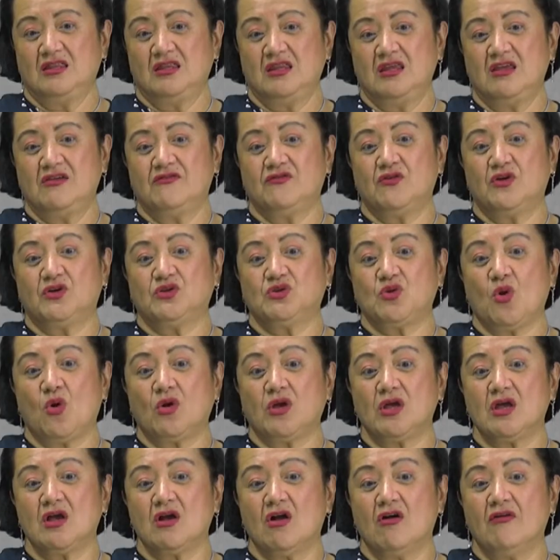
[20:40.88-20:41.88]
if you're
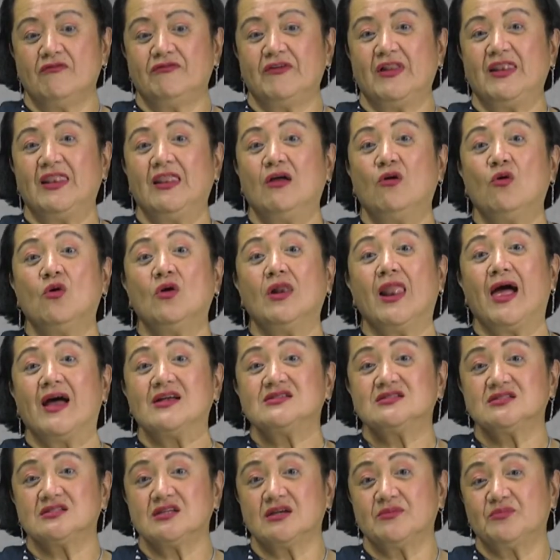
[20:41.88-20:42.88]
talking of a
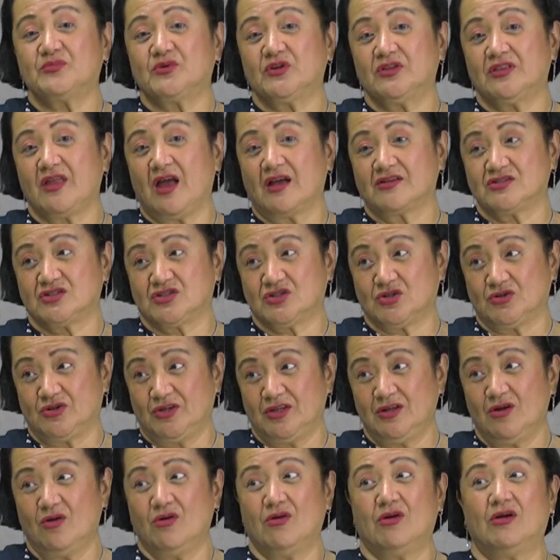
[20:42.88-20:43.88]
long-lasting
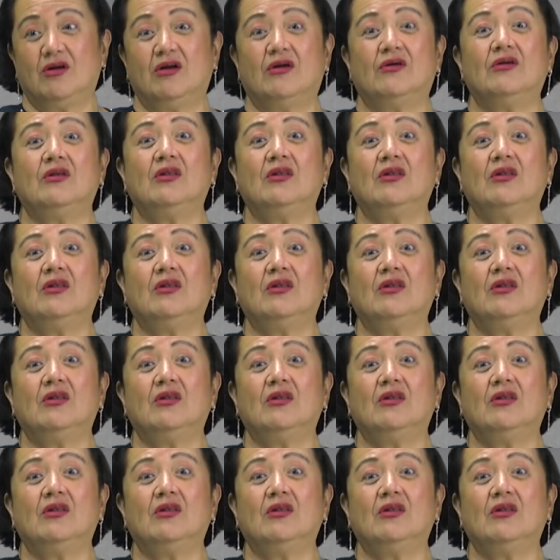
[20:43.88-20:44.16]
protection or